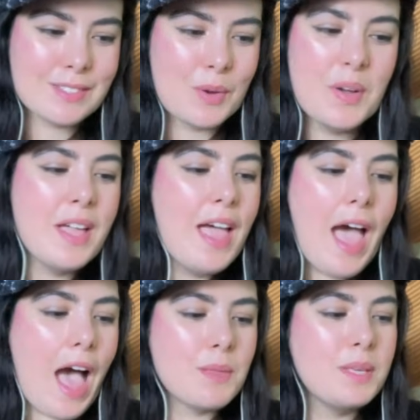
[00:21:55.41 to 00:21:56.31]
So
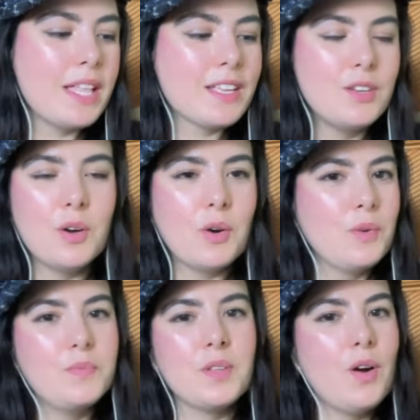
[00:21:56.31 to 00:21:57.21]
I'd be like,
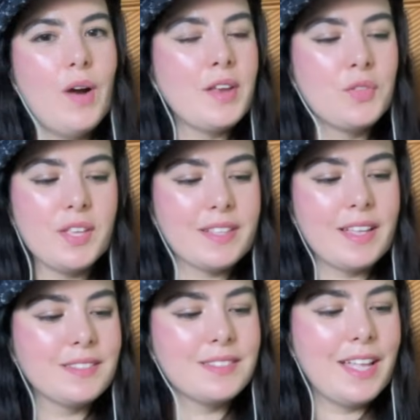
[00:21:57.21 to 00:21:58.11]
no, I don't think
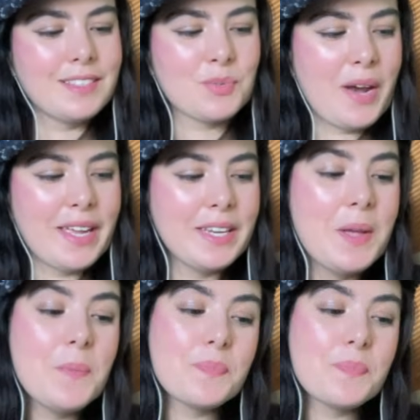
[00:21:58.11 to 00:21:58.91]
that's right.